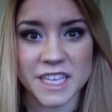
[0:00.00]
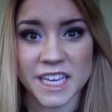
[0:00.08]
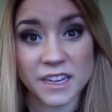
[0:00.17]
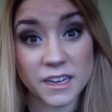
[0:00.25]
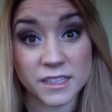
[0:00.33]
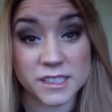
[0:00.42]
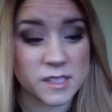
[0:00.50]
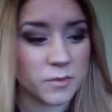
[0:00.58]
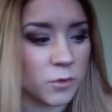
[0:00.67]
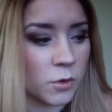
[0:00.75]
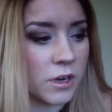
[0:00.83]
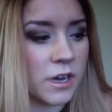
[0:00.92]
kit in
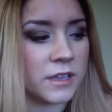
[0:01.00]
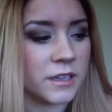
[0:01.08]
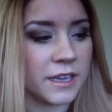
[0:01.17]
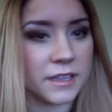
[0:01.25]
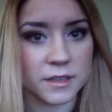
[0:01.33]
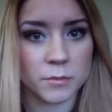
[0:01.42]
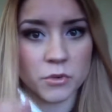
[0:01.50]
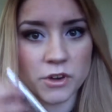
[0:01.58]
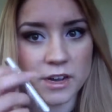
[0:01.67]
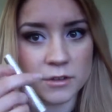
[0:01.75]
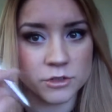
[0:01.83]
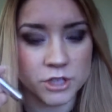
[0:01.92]
Sephora, like the
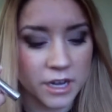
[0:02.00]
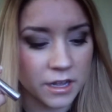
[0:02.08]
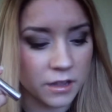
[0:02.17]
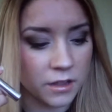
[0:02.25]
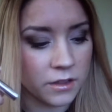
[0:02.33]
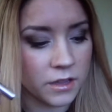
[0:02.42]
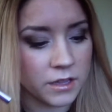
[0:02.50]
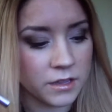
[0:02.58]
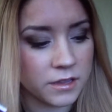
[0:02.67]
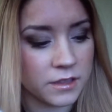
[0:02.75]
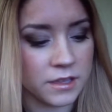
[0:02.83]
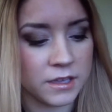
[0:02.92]
brow gel,
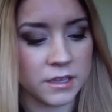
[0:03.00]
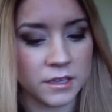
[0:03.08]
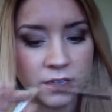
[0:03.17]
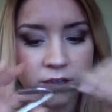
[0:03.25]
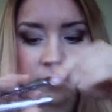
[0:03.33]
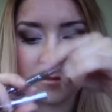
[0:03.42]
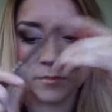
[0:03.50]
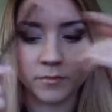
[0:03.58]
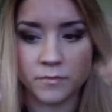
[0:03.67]
the